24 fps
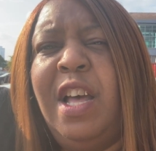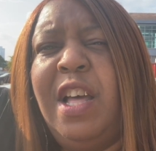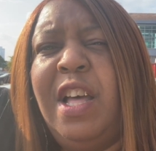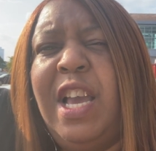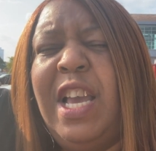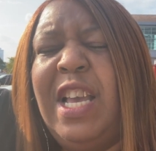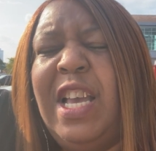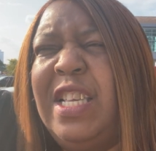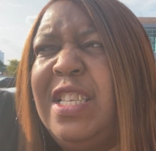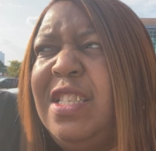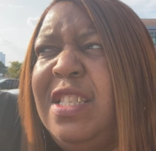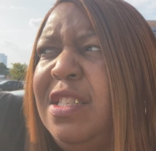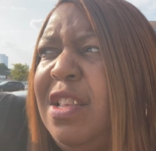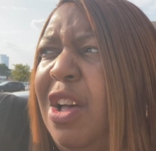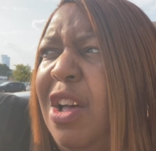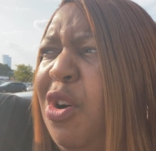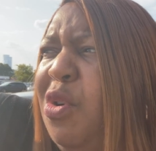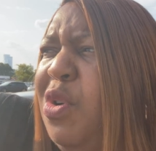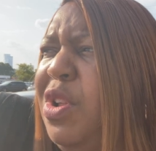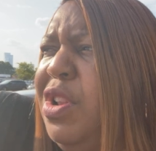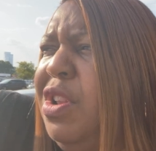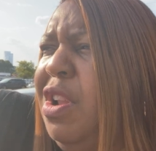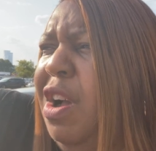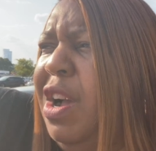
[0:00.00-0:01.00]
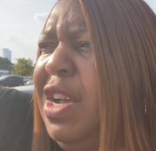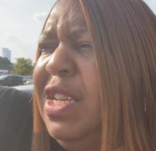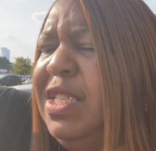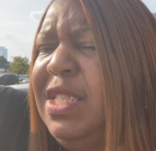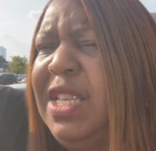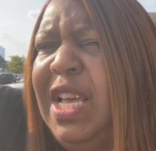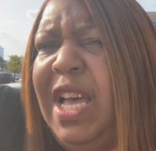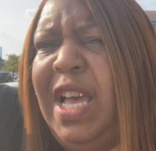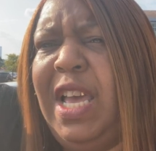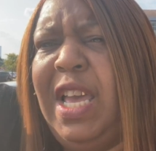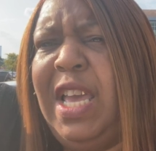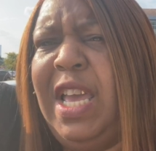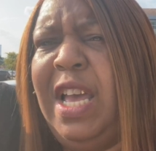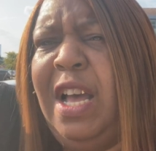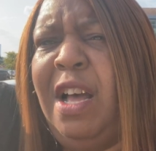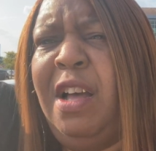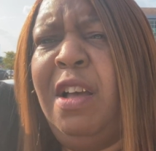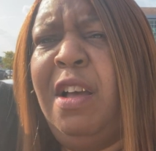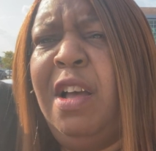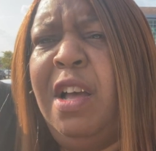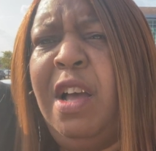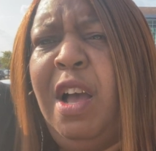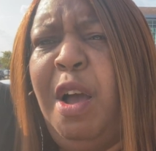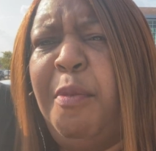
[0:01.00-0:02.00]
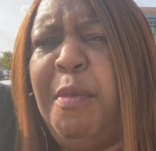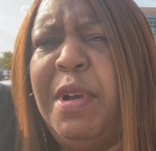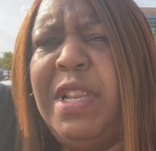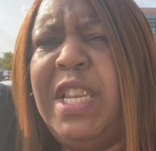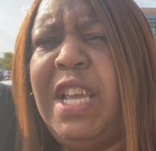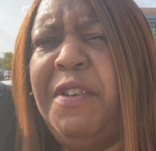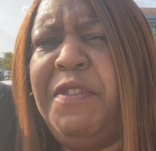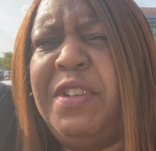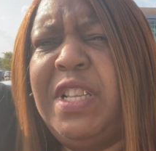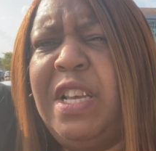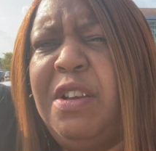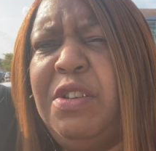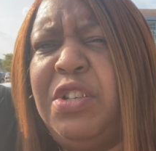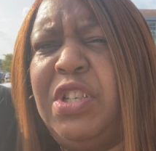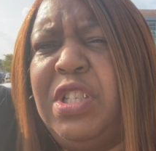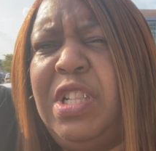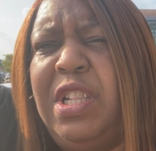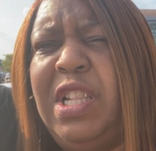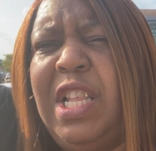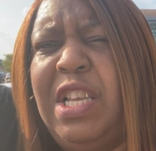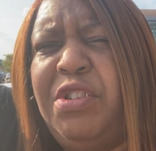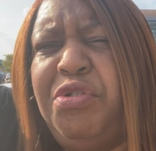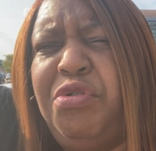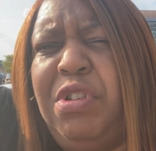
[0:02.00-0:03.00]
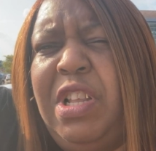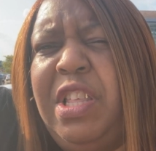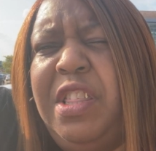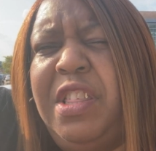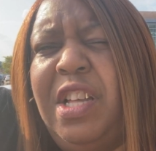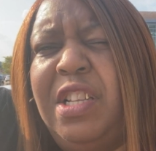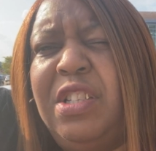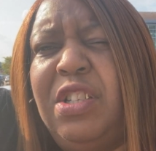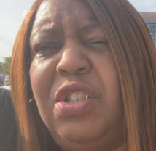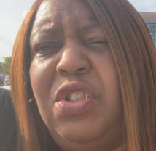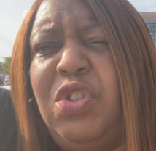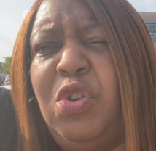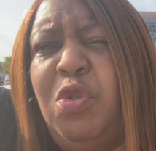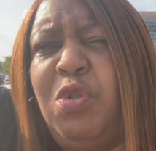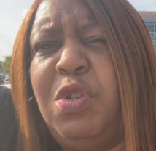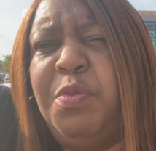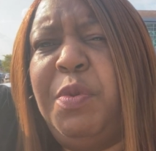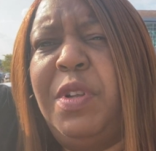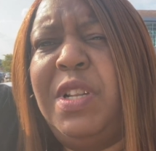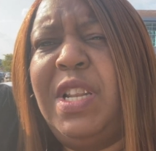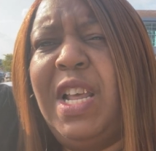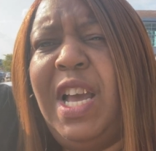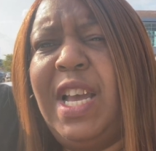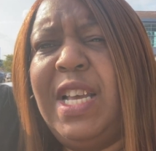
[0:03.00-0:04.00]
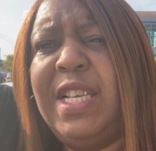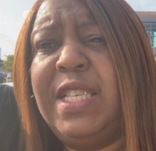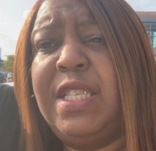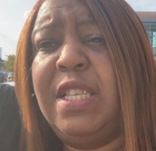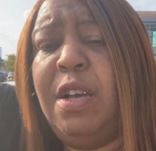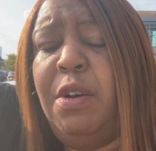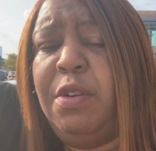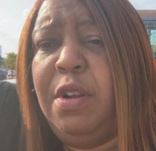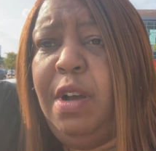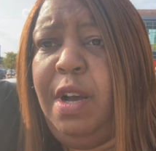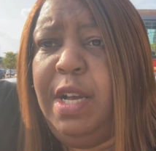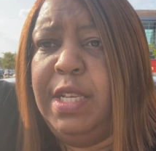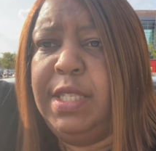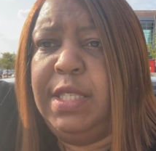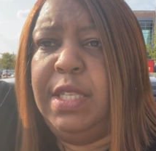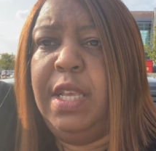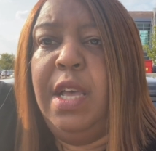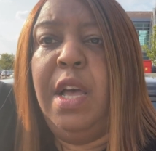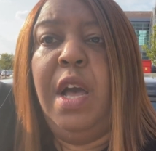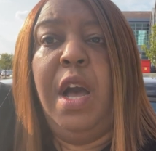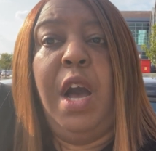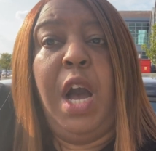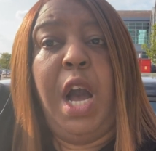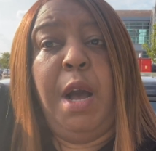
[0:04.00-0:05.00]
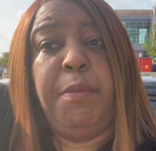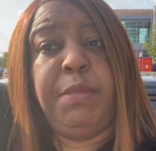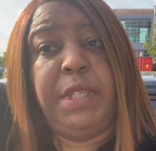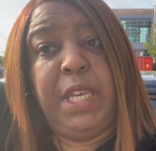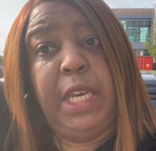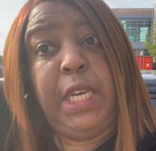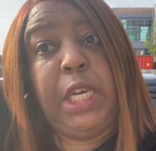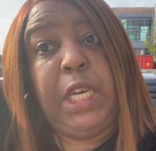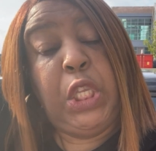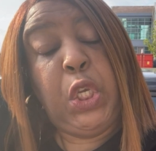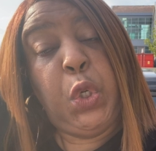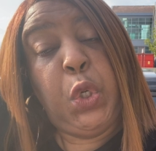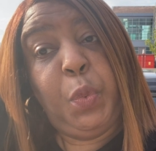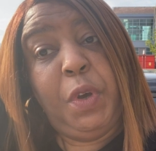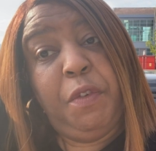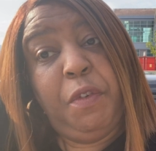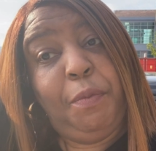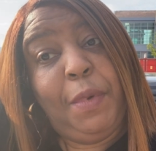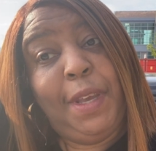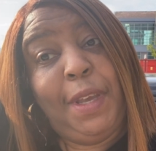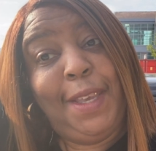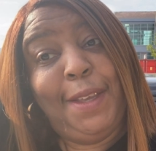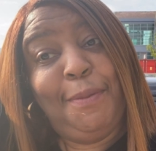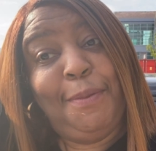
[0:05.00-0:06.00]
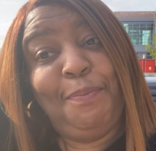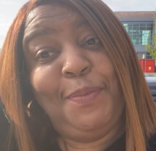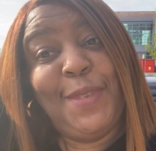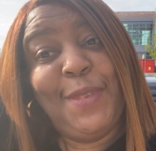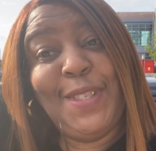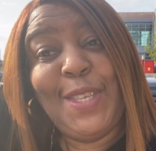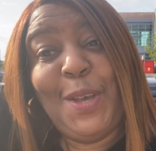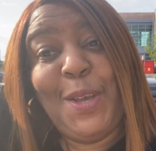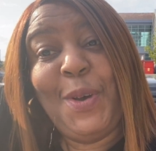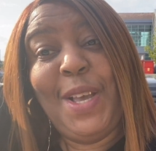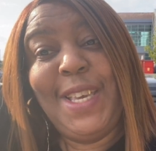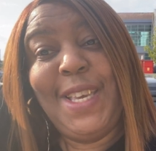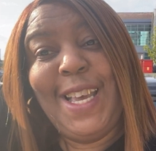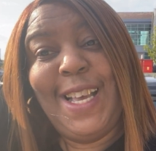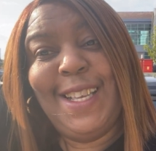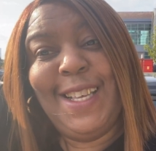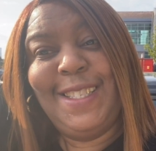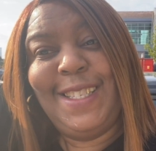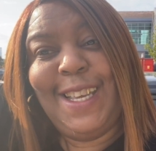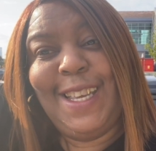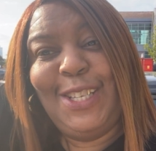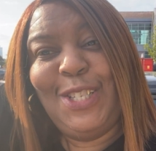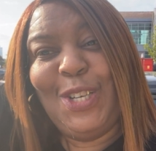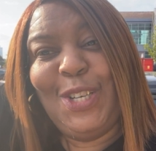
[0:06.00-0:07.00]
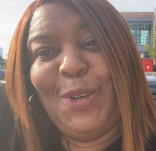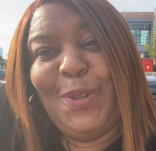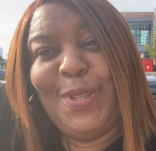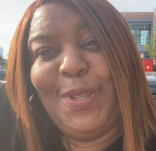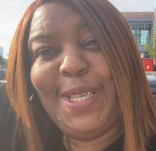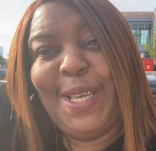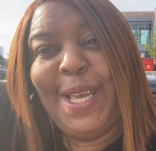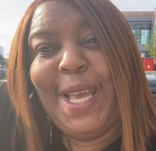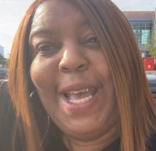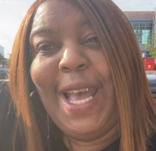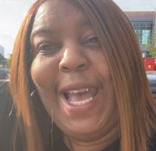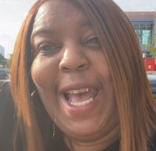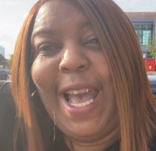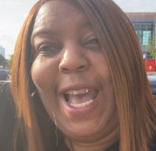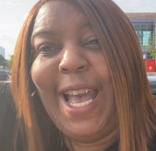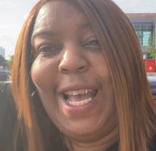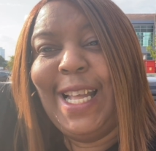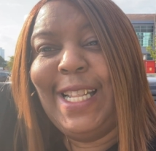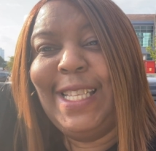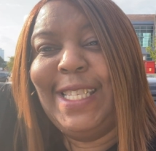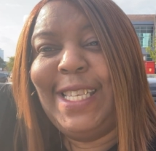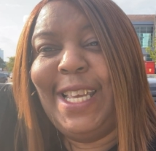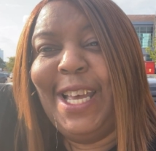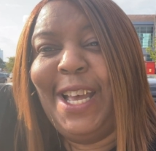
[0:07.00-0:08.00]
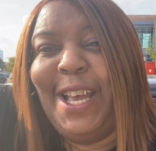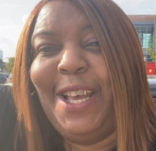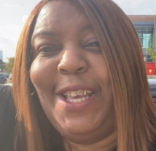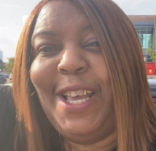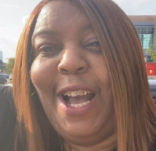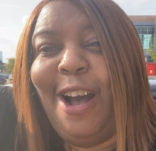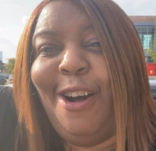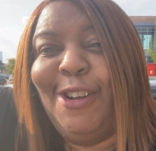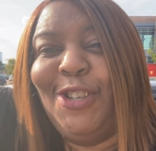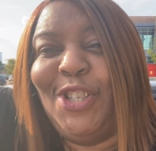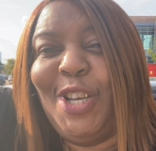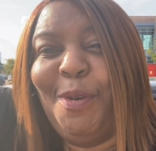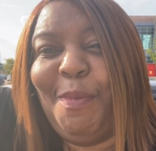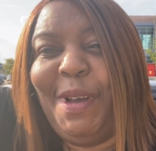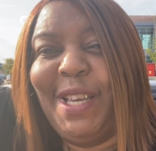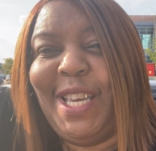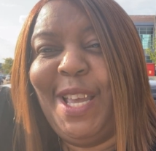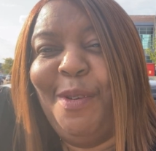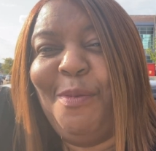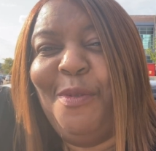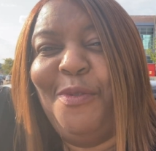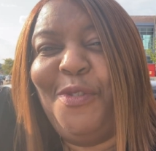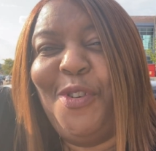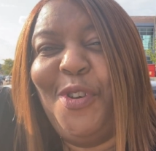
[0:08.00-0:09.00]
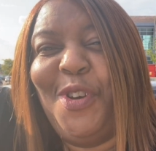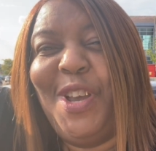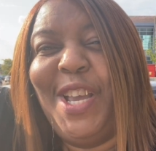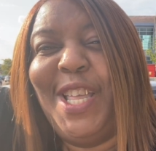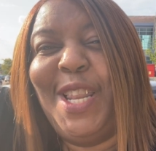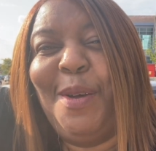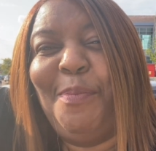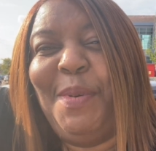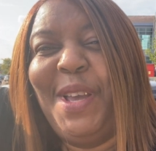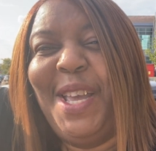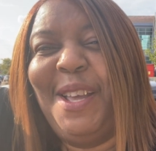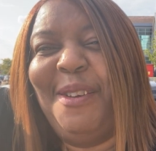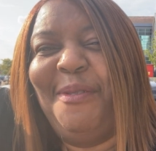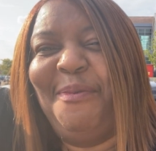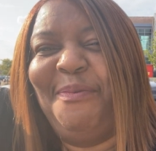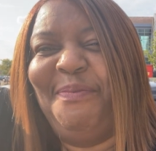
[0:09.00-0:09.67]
It is so nice out here. I mean, the other day it was just literally thunderstorms, but now it's so nice. I'm taking you with me. So yeah, stay tuned and uh, I'll check back in with you in a bit.